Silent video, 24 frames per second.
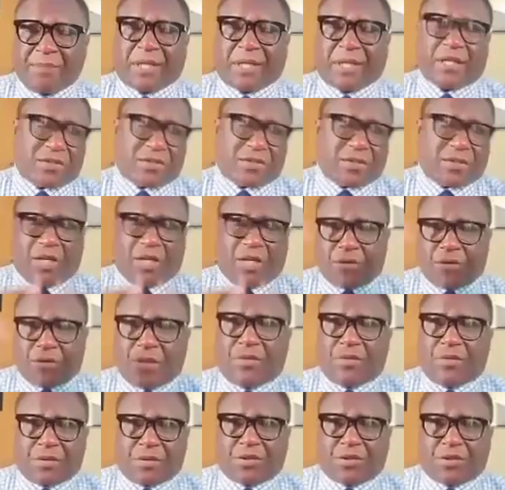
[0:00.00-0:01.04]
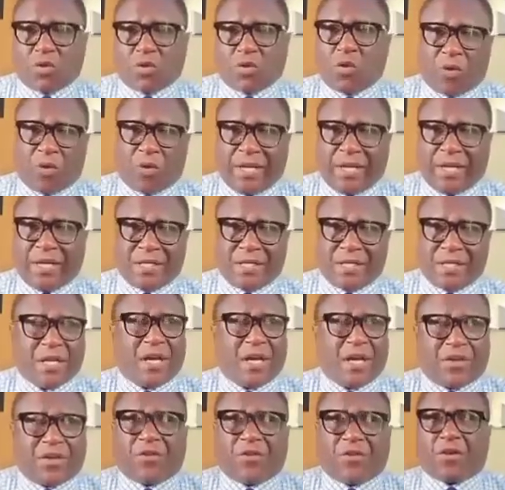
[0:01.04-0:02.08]
because, the story is
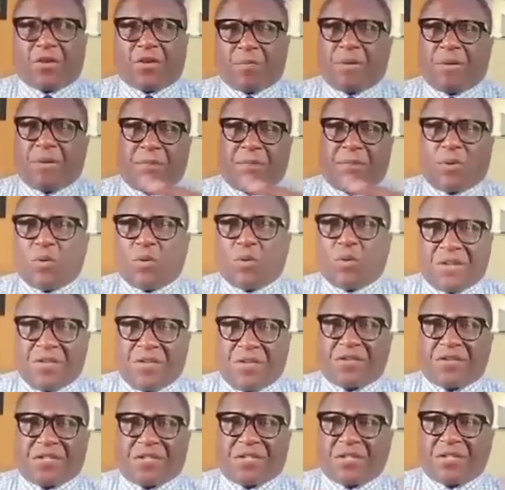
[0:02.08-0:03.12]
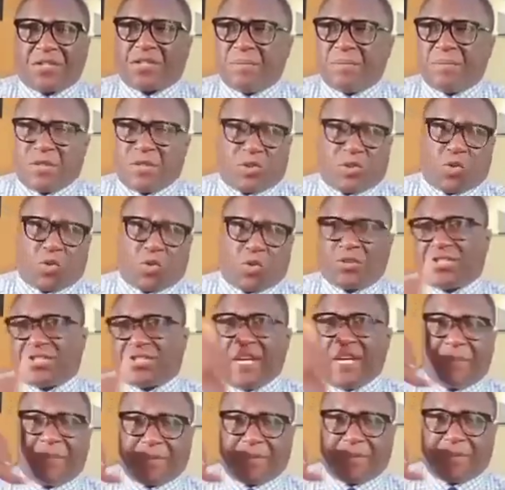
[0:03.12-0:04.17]
that there are people within the system that sort of
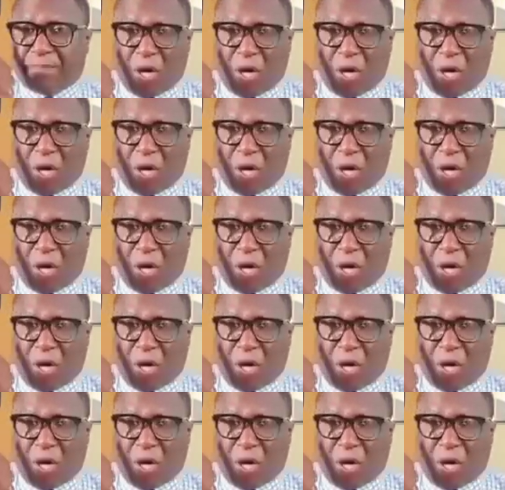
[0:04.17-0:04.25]
tipped